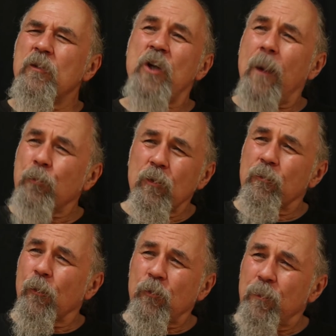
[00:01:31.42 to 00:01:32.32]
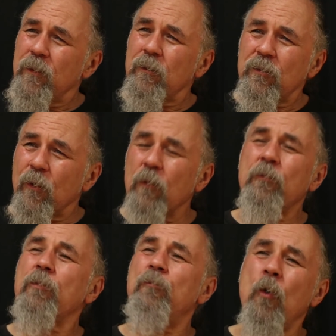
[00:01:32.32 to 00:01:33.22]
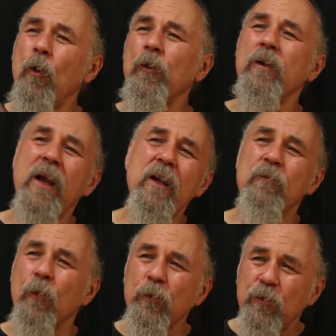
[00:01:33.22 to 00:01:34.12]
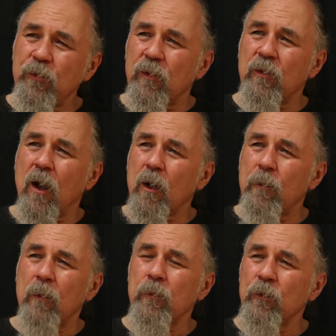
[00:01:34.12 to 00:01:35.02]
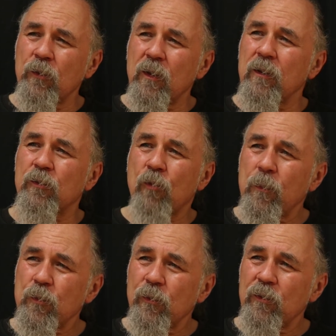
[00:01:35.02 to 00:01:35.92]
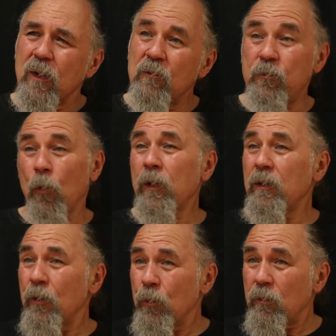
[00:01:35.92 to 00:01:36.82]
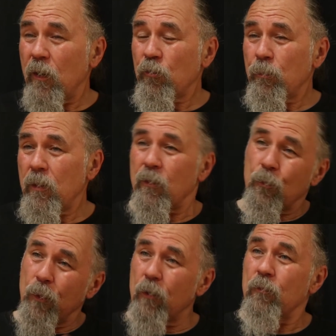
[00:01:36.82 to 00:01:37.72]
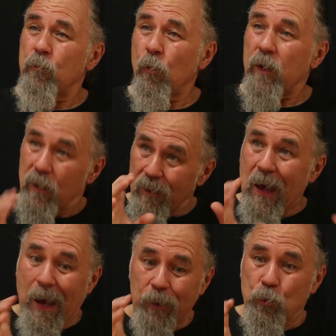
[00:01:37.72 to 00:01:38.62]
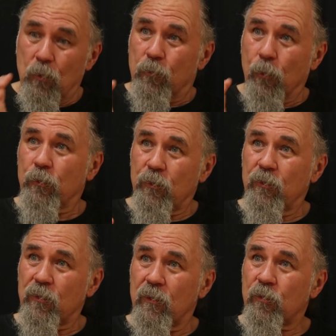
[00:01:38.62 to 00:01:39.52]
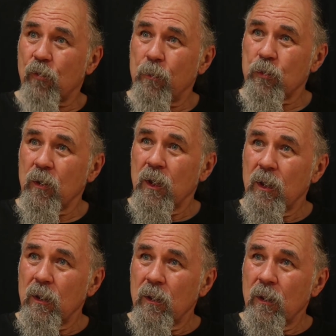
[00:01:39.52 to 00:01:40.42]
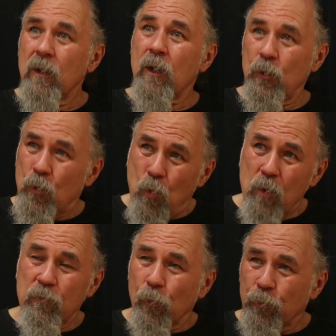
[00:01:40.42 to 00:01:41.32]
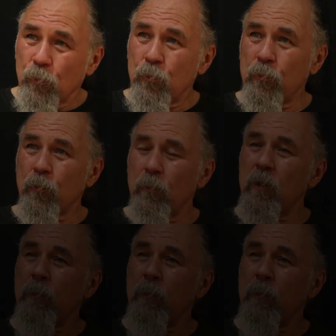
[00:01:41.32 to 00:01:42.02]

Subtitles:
chapter and verse, please. There are 480 verses that talk about music in the scriptures, 40 in the New Testament, and 340 actual verses in the scripture. Can you quote a verse or 2 for me